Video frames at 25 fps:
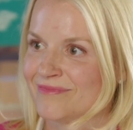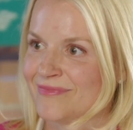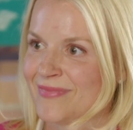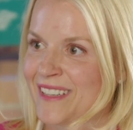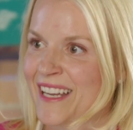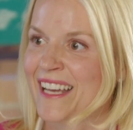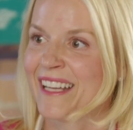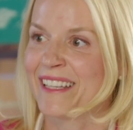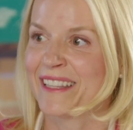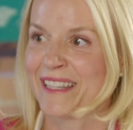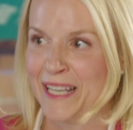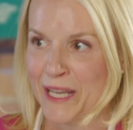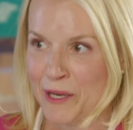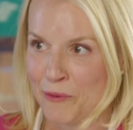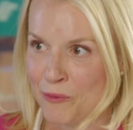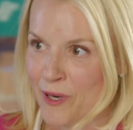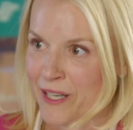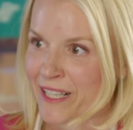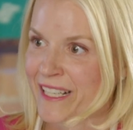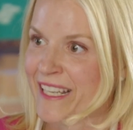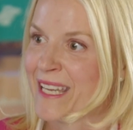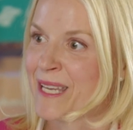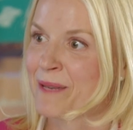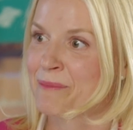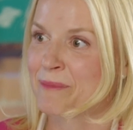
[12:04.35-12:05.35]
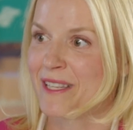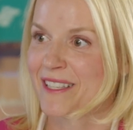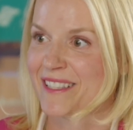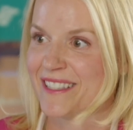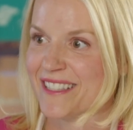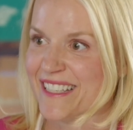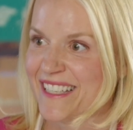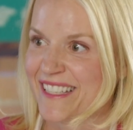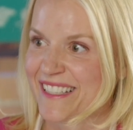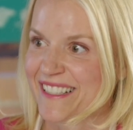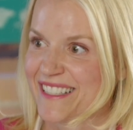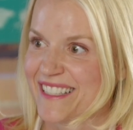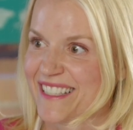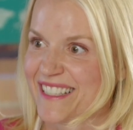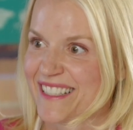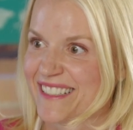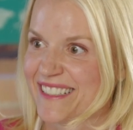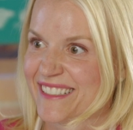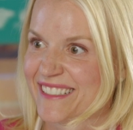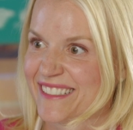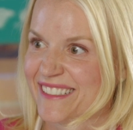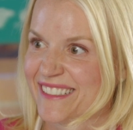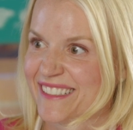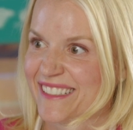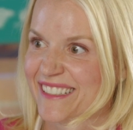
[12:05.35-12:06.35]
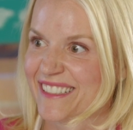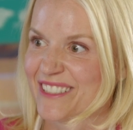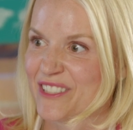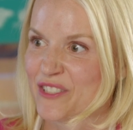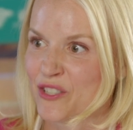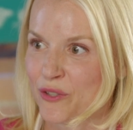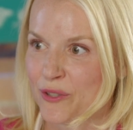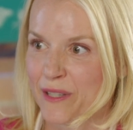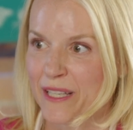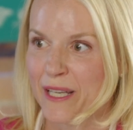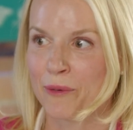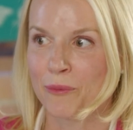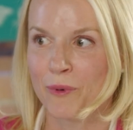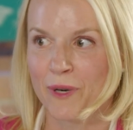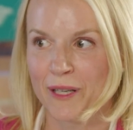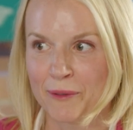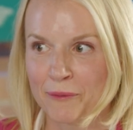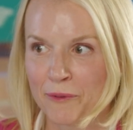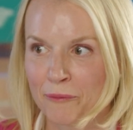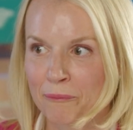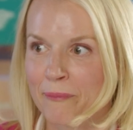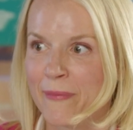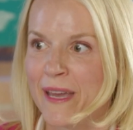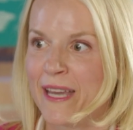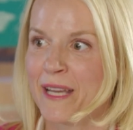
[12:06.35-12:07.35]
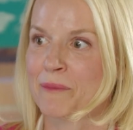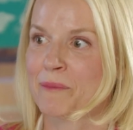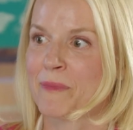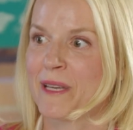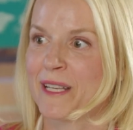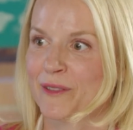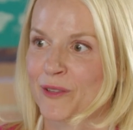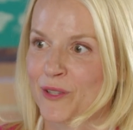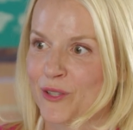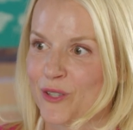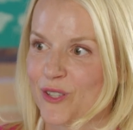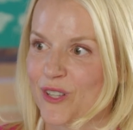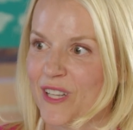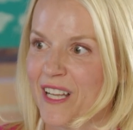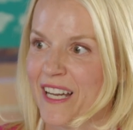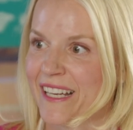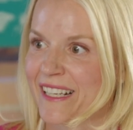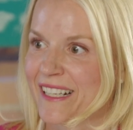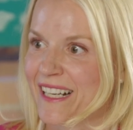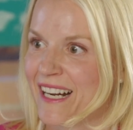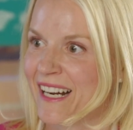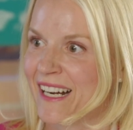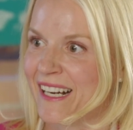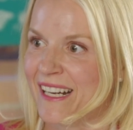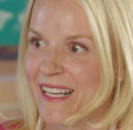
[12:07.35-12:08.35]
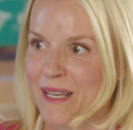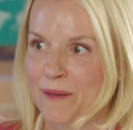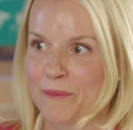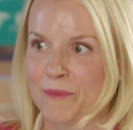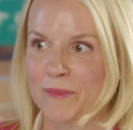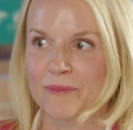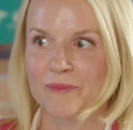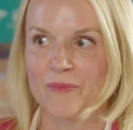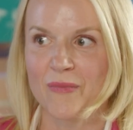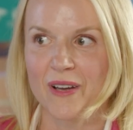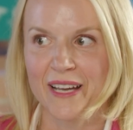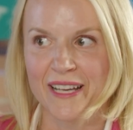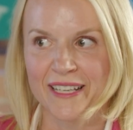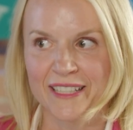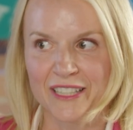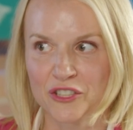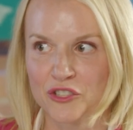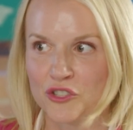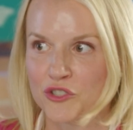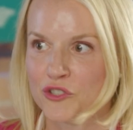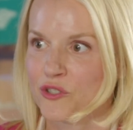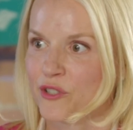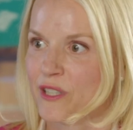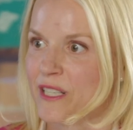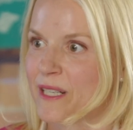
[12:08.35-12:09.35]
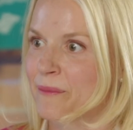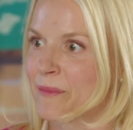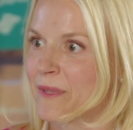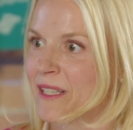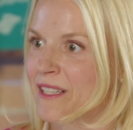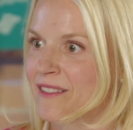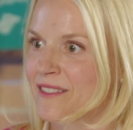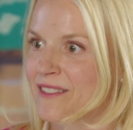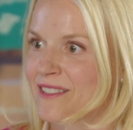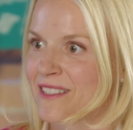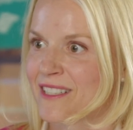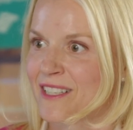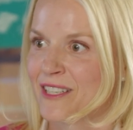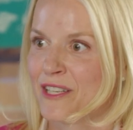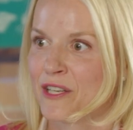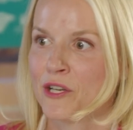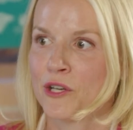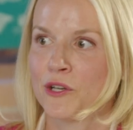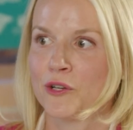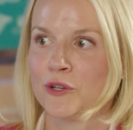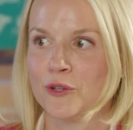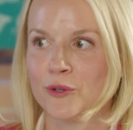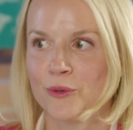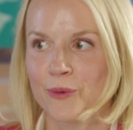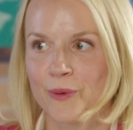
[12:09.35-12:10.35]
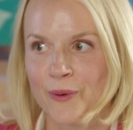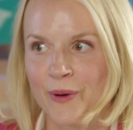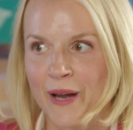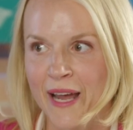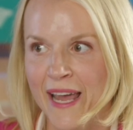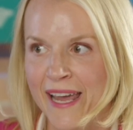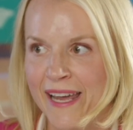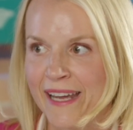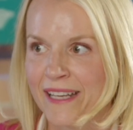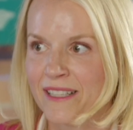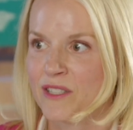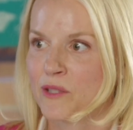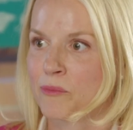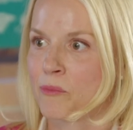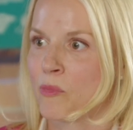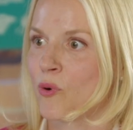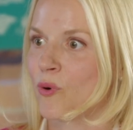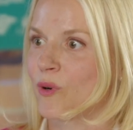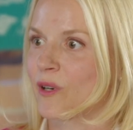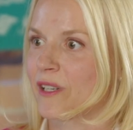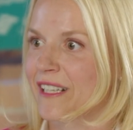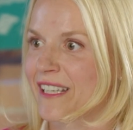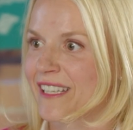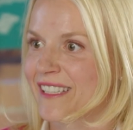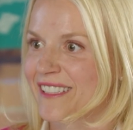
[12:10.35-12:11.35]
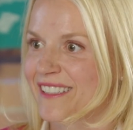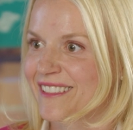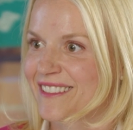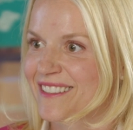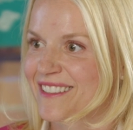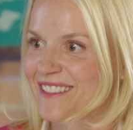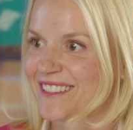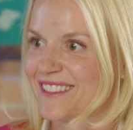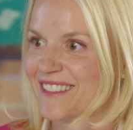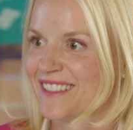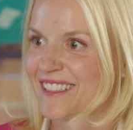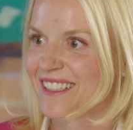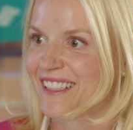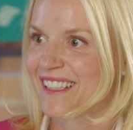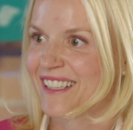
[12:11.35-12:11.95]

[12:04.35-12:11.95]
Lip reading: Yeah. And they want to keep the seat. So they want to make me look like I am an extremist who hates poor kids